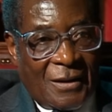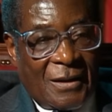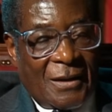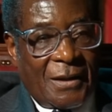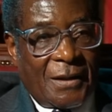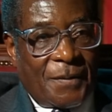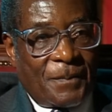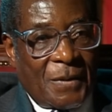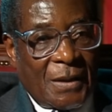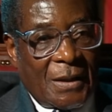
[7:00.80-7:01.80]

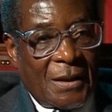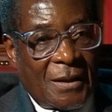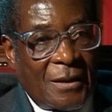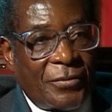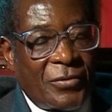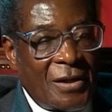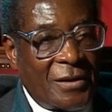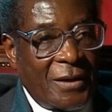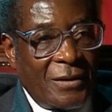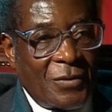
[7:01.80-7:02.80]

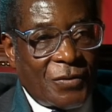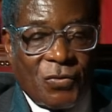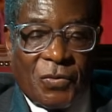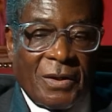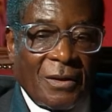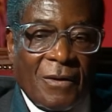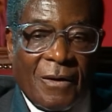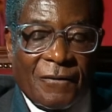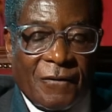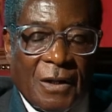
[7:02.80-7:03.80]
really you're talking
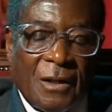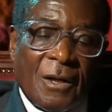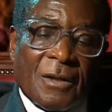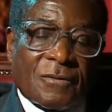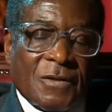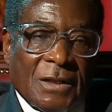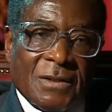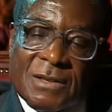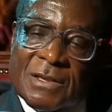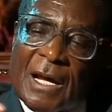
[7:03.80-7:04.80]
of
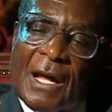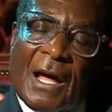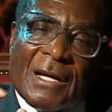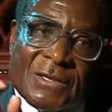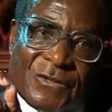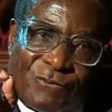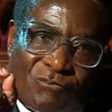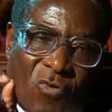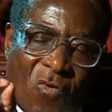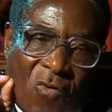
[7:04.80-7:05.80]
just a
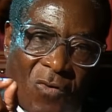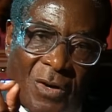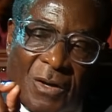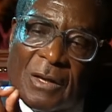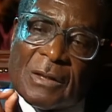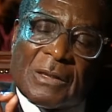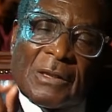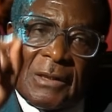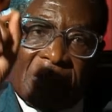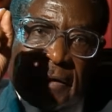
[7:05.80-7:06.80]
small
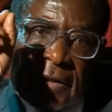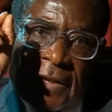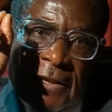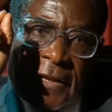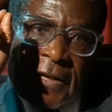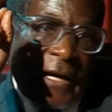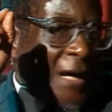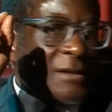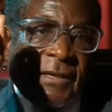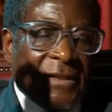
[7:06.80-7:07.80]

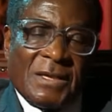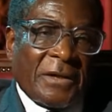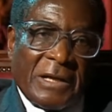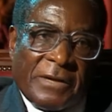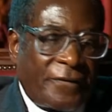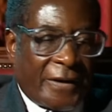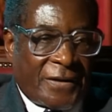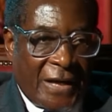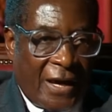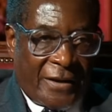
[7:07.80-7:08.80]
and
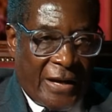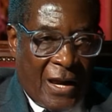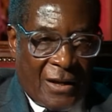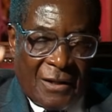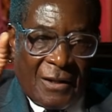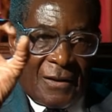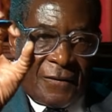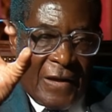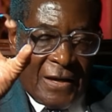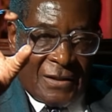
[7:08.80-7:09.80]
insignificant area
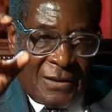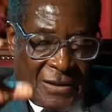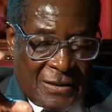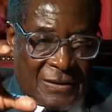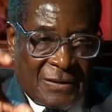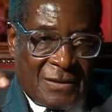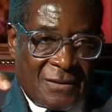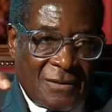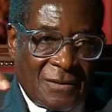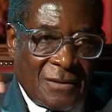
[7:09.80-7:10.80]
that is
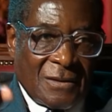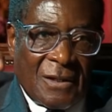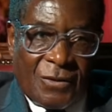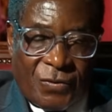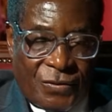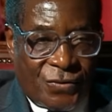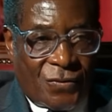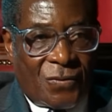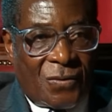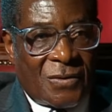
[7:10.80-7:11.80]
still
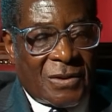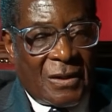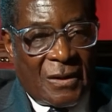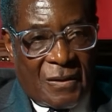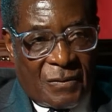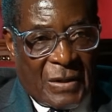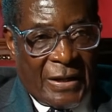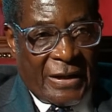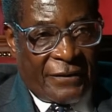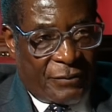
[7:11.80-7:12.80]
controlled by
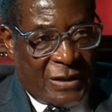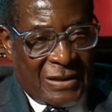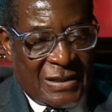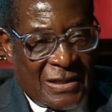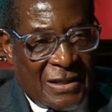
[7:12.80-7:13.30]
government.